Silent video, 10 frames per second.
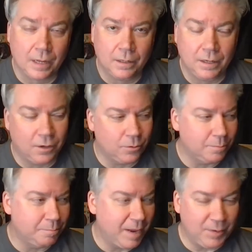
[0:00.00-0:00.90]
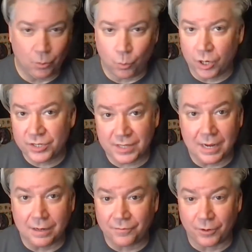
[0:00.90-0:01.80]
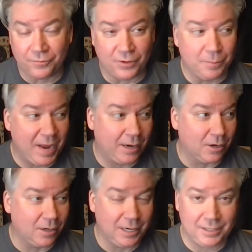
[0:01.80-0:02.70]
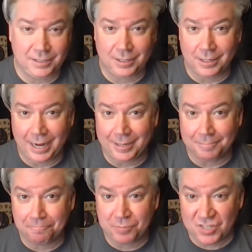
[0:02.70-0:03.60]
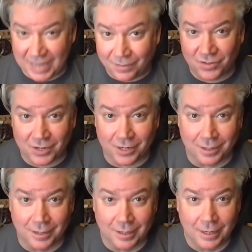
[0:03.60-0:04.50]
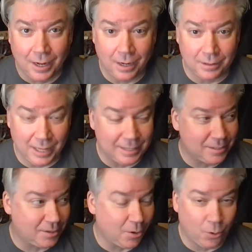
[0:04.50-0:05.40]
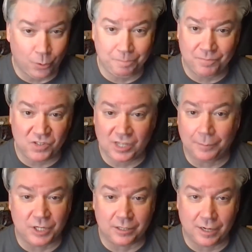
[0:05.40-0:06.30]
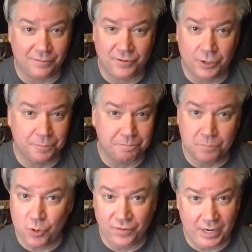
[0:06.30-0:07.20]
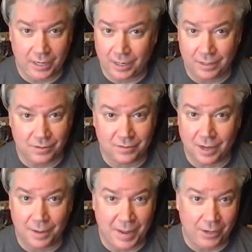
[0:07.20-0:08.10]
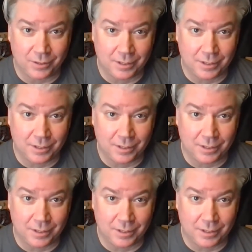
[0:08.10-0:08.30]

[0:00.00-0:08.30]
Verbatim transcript: you know, maybe the worst thing for a filmmaker is to get censored unless the whole subject of your movie is about